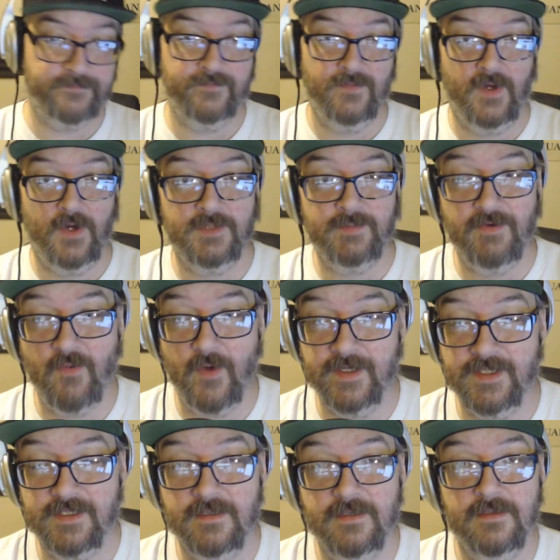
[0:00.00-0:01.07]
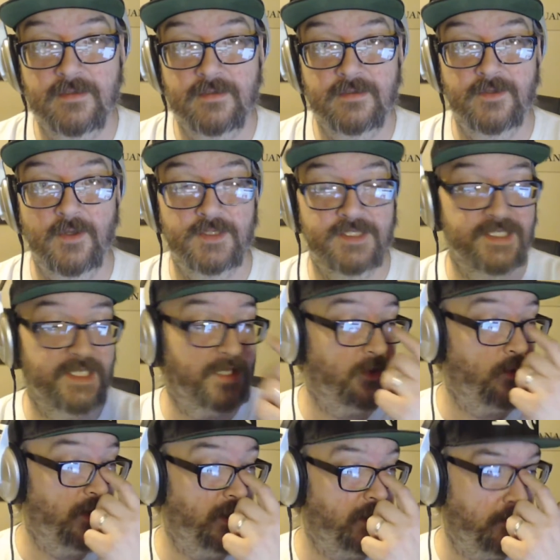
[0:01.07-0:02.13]
There's my voice. This is the end of the
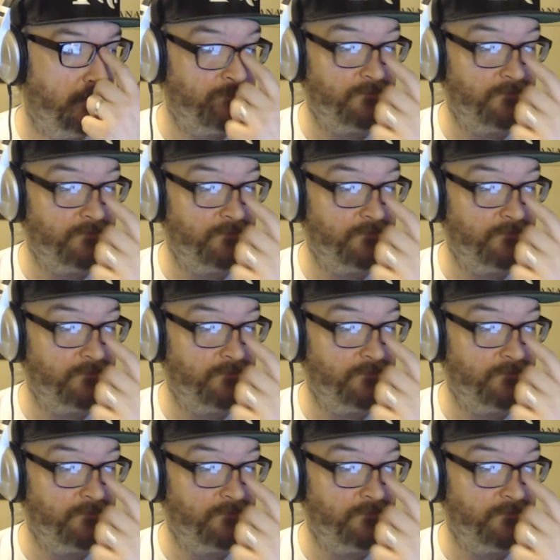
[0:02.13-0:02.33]
week.